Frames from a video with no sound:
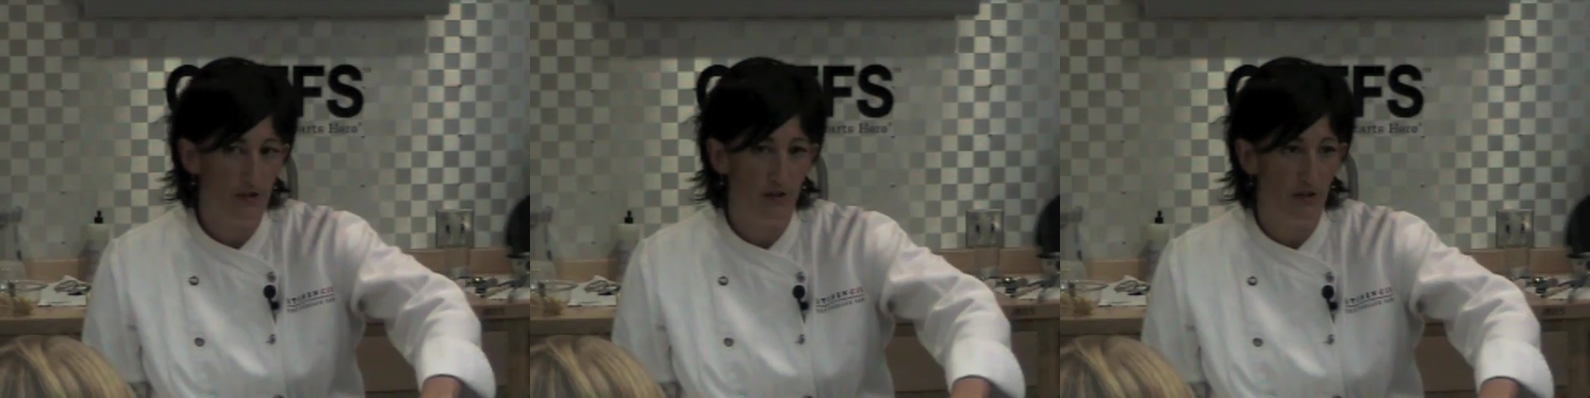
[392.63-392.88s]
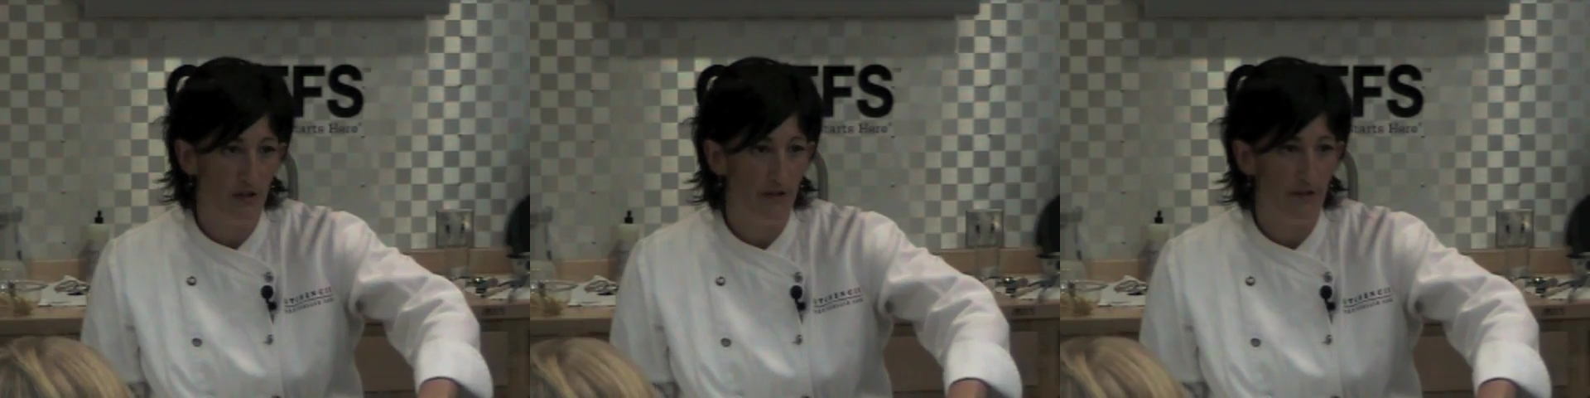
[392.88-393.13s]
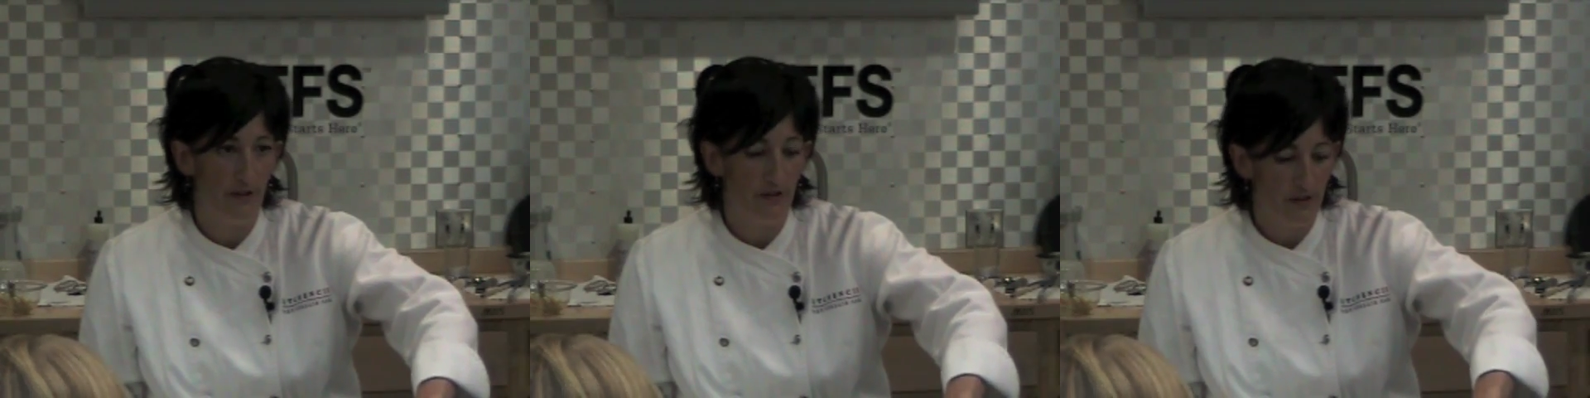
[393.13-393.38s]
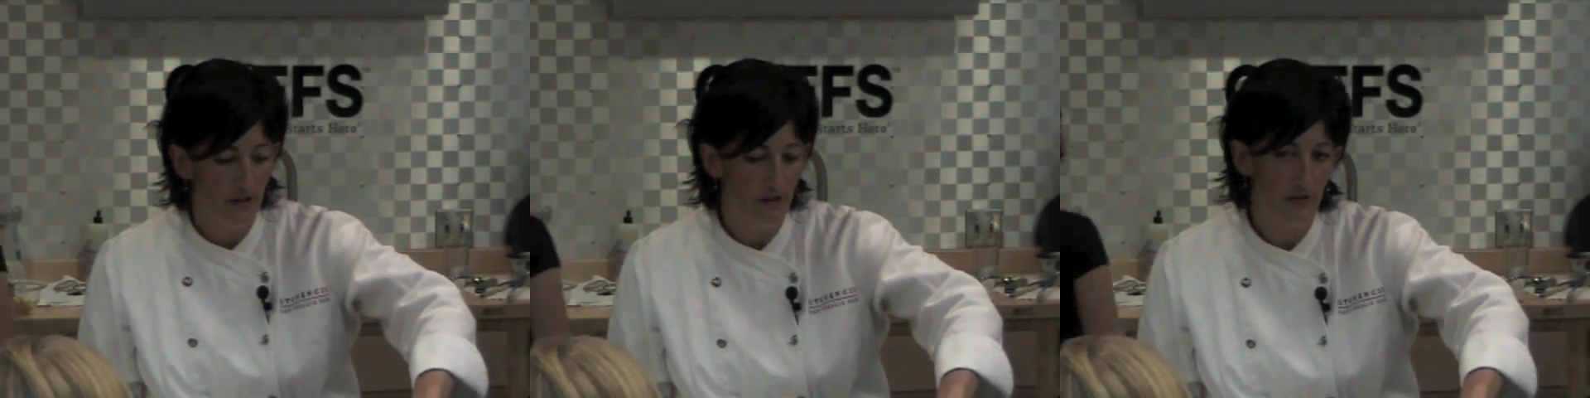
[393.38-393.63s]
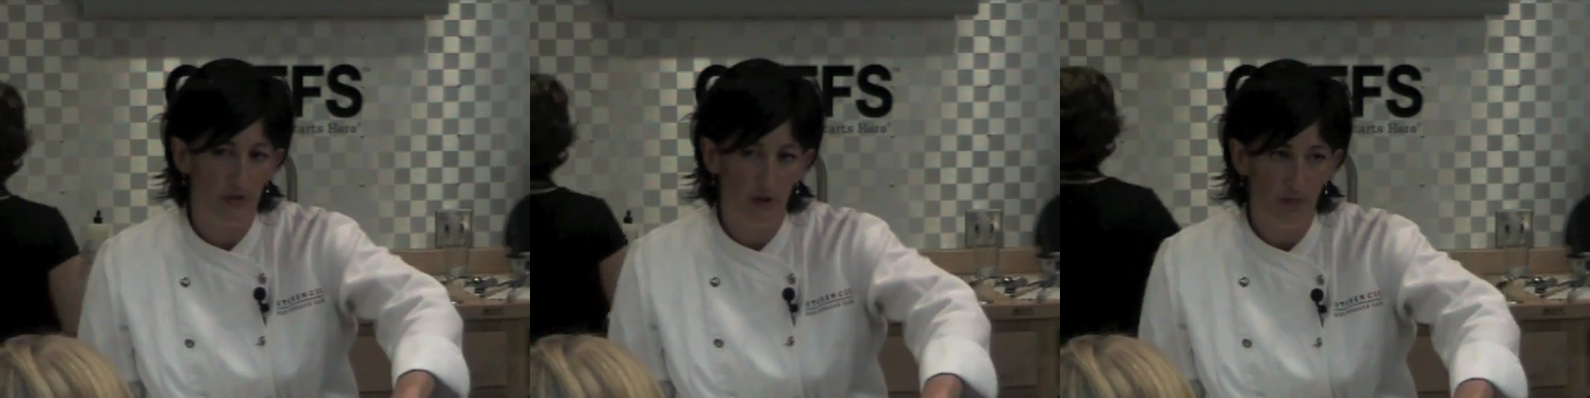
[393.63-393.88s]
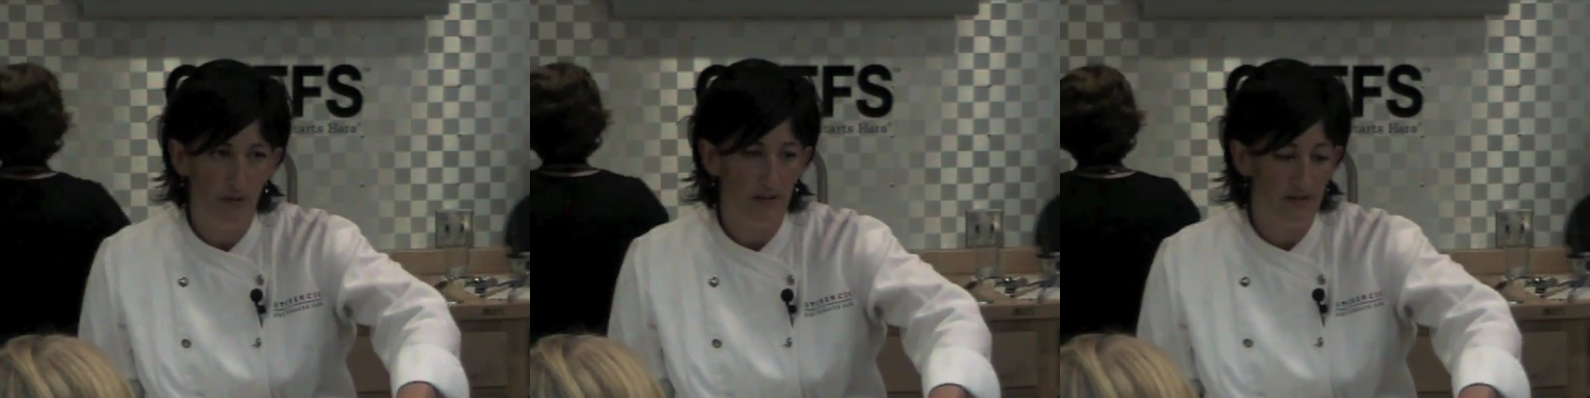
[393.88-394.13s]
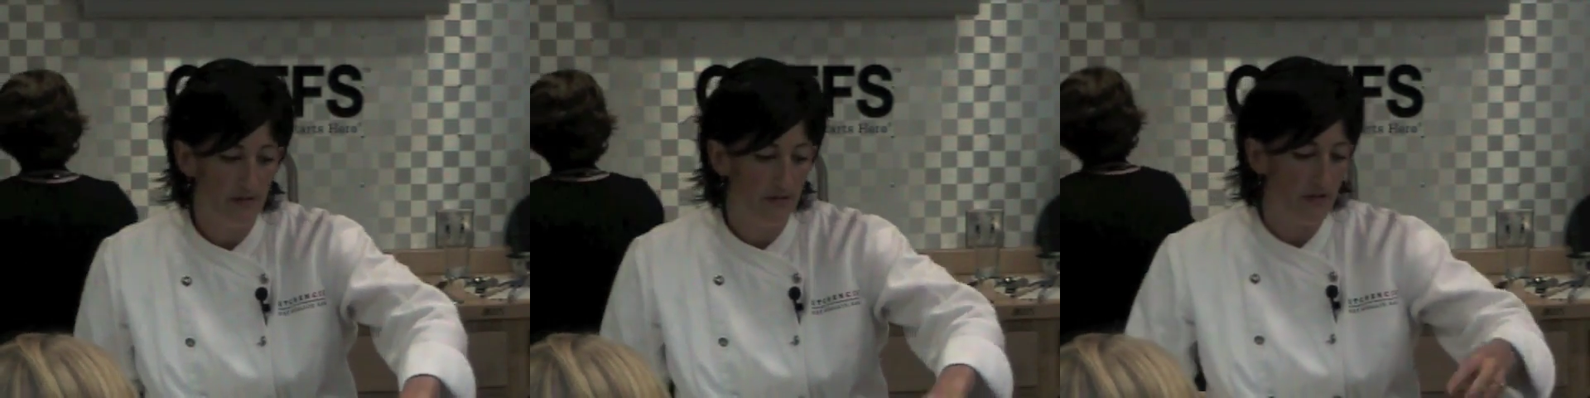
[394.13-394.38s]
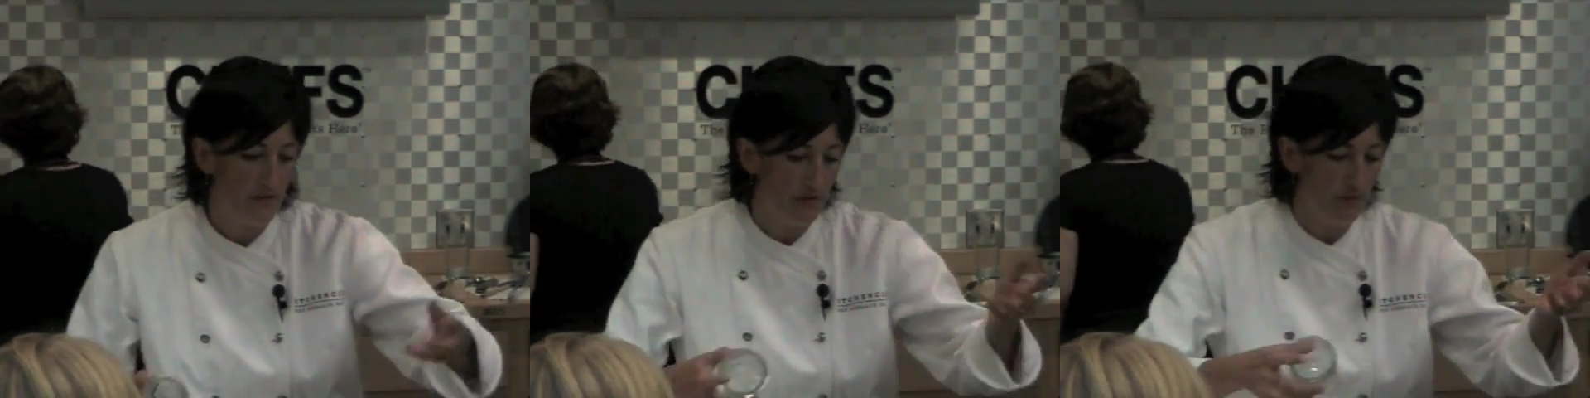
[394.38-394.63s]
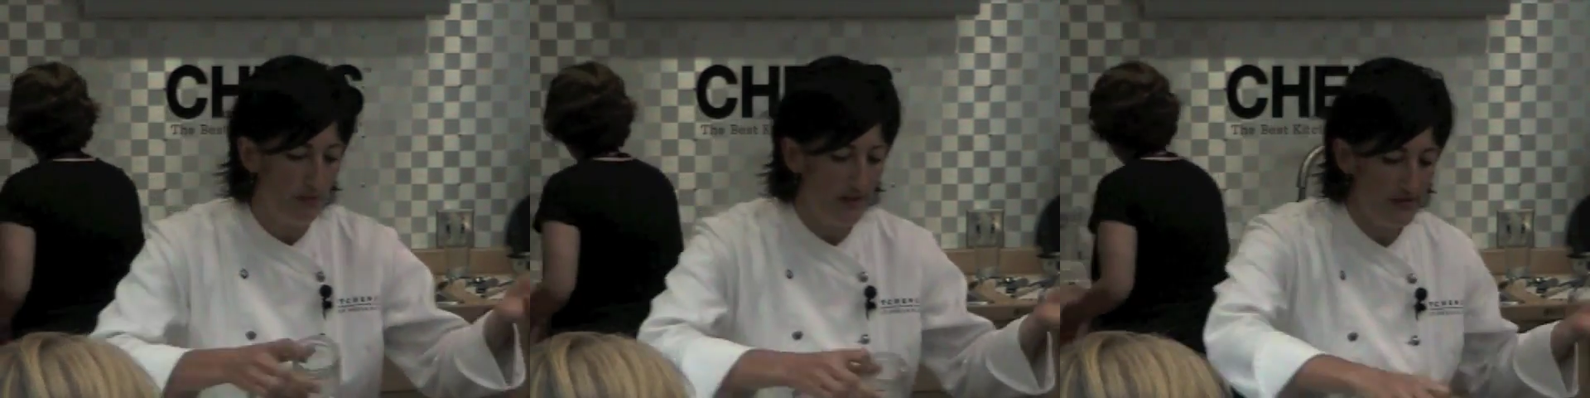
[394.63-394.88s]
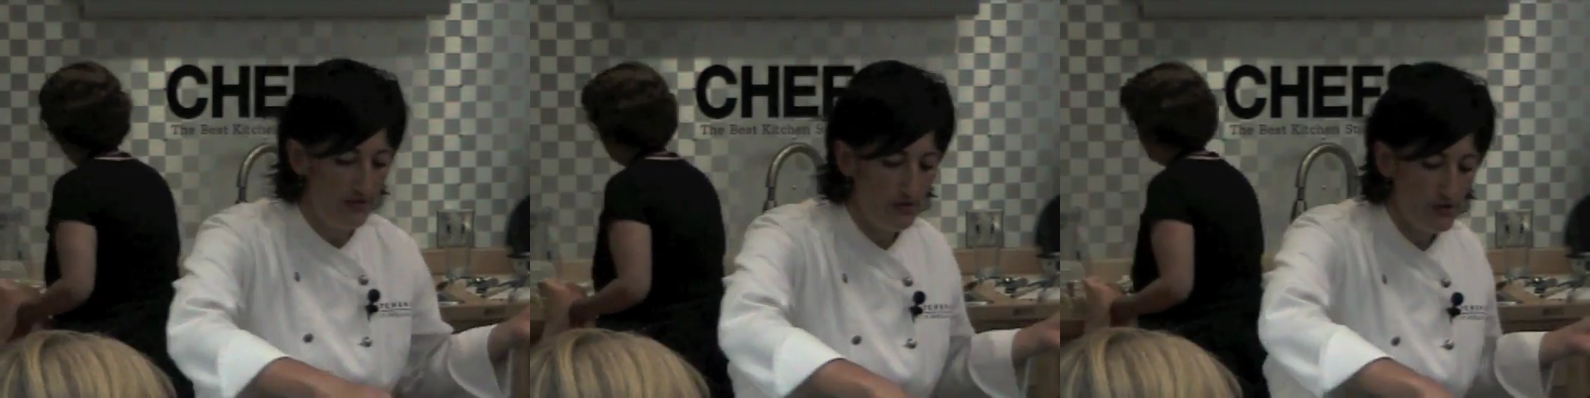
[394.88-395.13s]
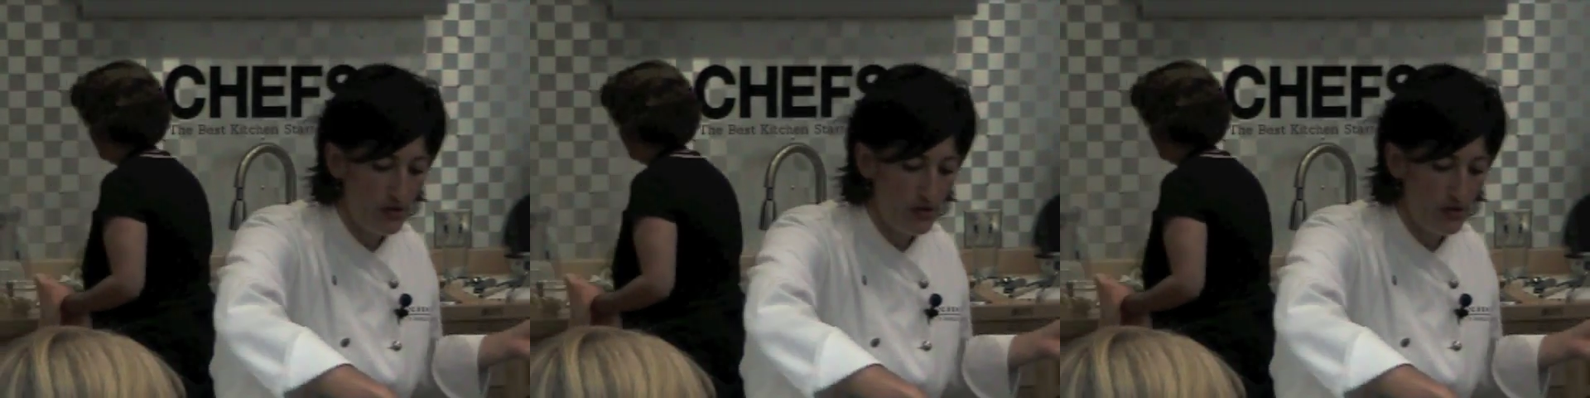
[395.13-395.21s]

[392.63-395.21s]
you don't know if there's, soap and residue.